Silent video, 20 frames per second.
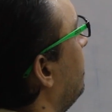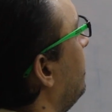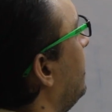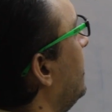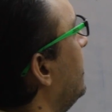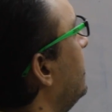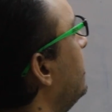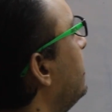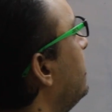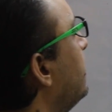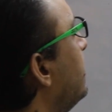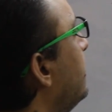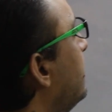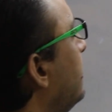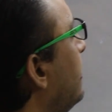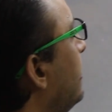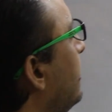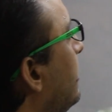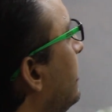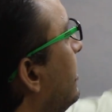plus,
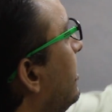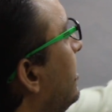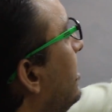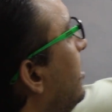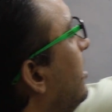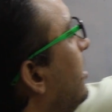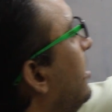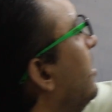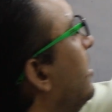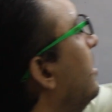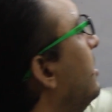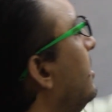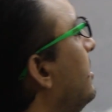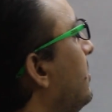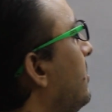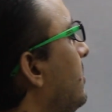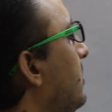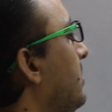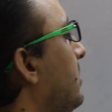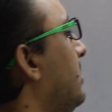
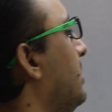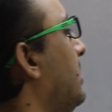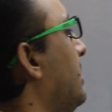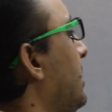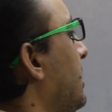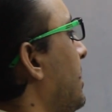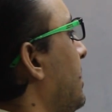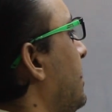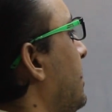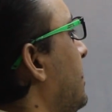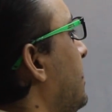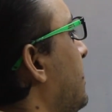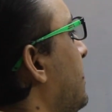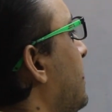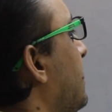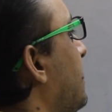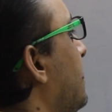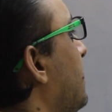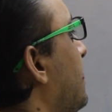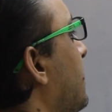here it
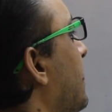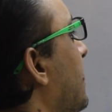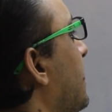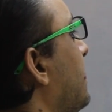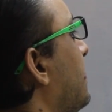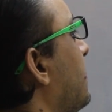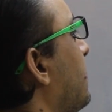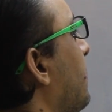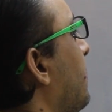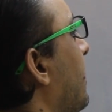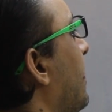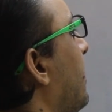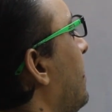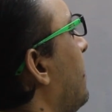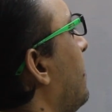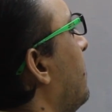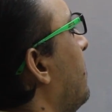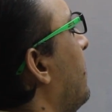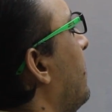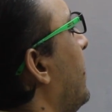is 6 square
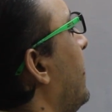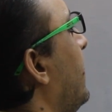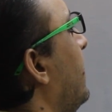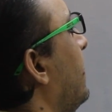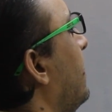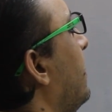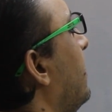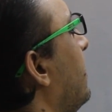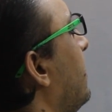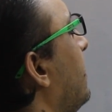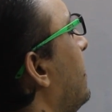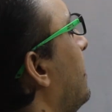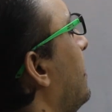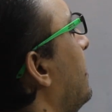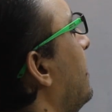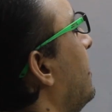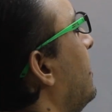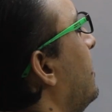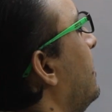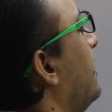y
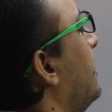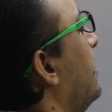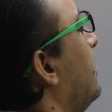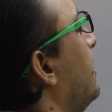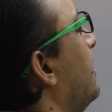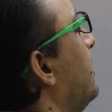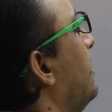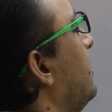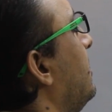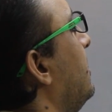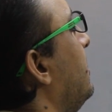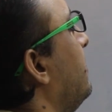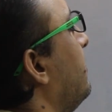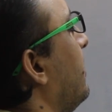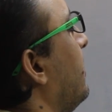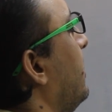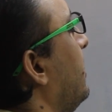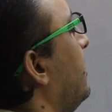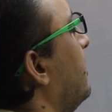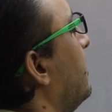dy
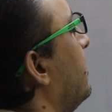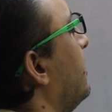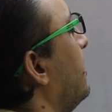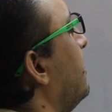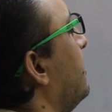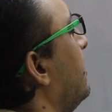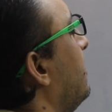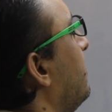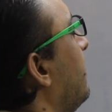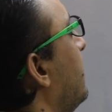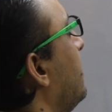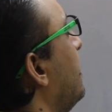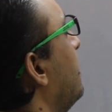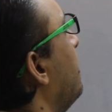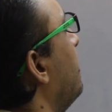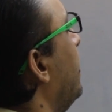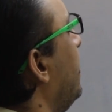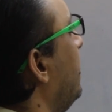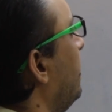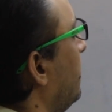
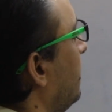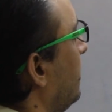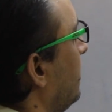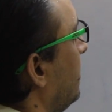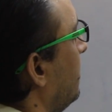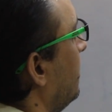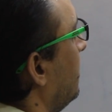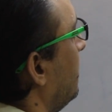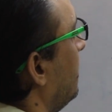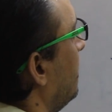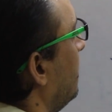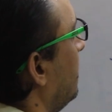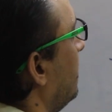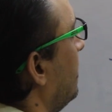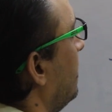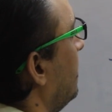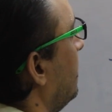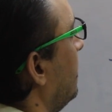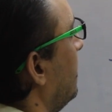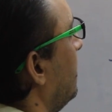divided by
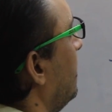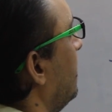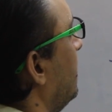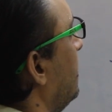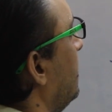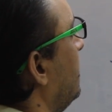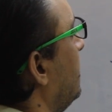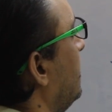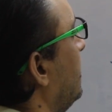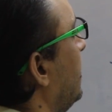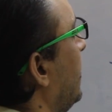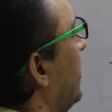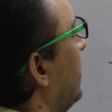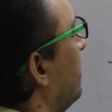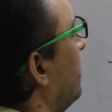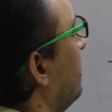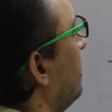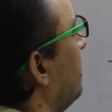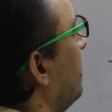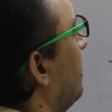tan
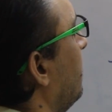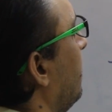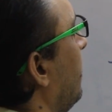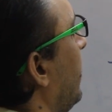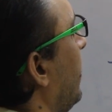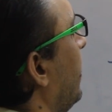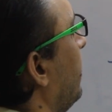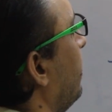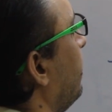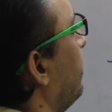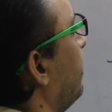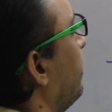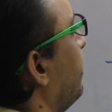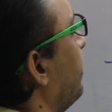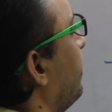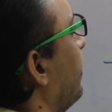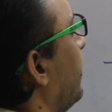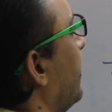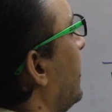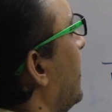of y.
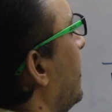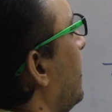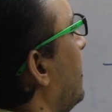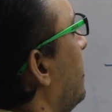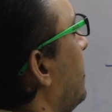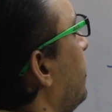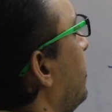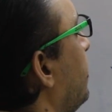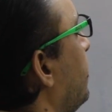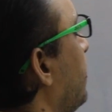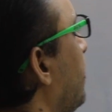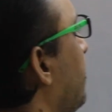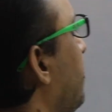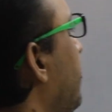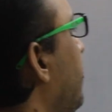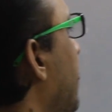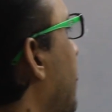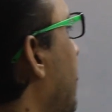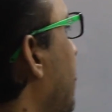So we